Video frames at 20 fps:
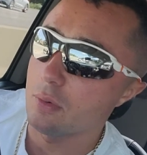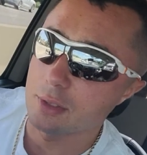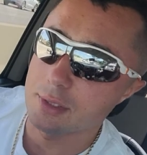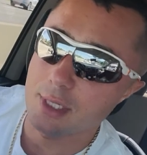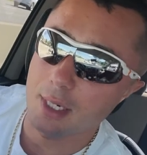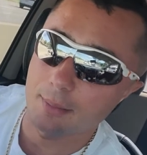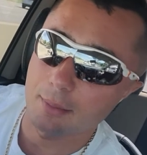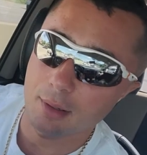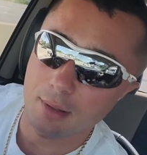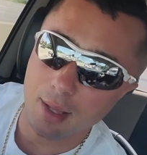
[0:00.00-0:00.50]

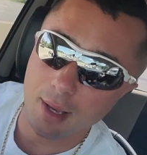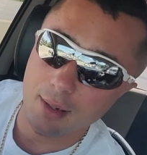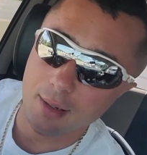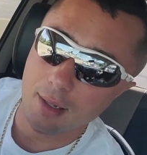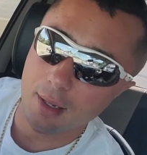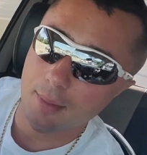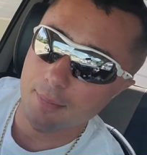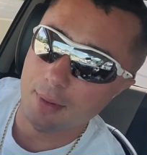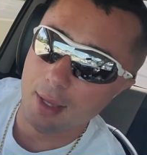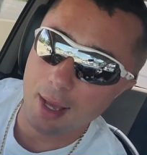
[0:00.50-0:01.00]
summer lined
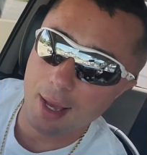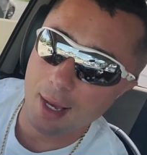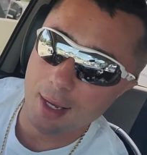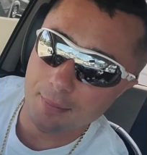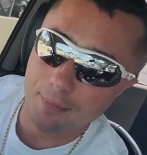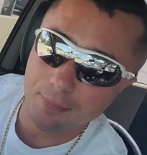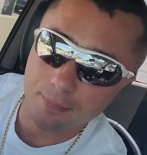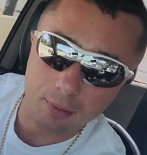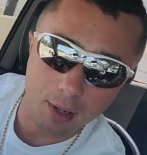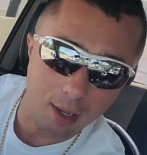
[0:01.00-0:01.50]
up, yeah,
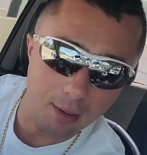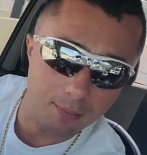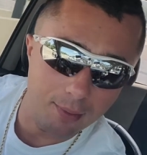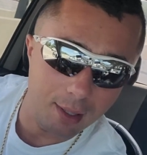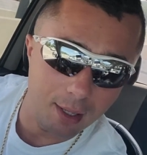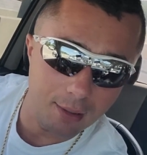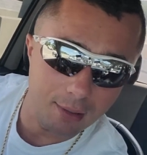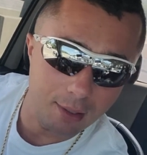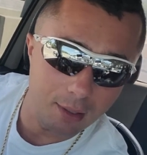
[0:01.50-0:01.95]
I'd probably be out